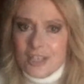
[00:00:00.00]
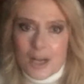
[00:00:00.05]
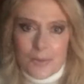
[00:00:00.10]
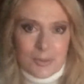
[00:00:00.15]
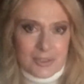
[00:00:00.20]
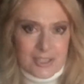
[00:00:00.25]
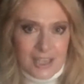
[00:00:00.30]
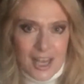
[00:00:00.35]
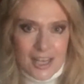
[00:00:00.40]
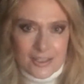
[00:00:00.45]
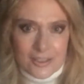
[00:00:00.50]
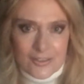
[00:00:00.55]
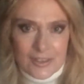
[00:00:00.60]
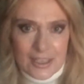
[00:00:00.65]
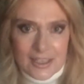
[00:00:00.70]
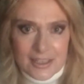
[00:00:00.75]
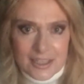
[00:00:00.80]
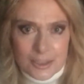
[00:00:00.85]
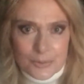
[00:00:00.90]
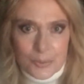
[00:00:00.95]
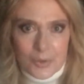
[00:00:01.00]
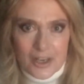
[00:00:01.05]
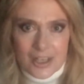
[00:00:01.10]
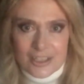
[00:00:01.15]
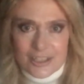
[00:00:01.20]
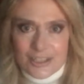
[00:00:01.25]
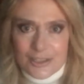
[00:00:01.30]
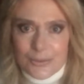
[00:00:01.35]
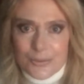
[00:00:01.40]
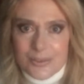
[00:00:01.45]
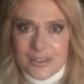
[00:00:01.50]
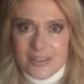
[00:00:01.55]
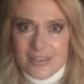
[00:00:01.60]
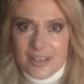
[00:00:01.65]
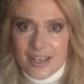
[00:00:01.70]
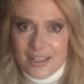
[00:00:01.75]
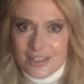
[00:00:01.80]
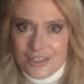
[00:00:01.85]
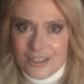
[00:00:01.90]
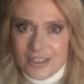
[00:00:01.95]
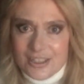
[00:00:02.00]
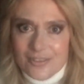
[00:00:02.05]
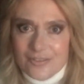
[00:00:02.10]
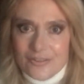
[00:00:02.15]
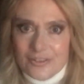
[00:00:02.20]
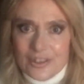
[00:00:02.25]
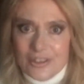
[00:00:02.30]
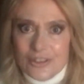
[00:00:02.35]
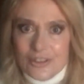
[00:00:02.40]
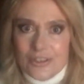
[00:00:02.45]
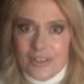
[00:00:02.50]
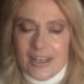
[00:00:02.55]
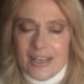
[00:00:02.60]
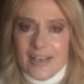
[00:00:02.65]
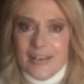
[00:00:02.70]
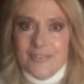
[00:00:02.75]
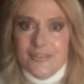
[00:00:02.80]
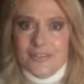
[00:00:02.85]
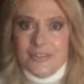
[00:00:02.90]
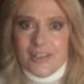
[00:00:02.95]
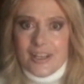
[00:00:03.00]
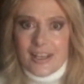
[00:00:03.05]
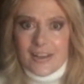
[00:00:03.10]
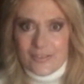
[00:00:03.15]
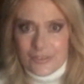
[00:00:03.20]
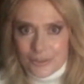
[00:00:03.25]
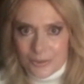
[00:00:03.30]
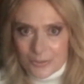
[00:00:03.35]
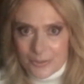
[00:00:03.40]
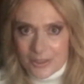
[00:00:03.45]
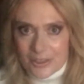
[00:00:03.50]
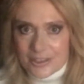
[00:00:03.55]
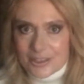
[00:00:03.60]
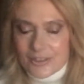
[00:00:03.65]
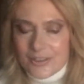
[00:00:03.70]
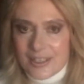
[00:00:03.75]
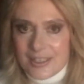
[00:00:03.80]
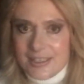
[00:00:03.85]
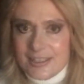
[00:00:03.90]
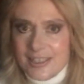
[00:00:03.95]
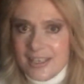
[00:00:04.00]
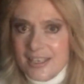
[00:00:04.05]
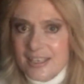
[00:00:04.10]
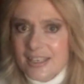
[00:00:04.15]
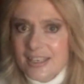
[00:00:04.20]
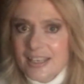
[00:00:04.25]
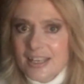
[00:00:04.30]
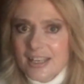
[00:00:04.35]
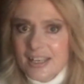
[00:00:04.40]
a couple times of eating this bread, she realized she didn't feel good afterwards. So I said,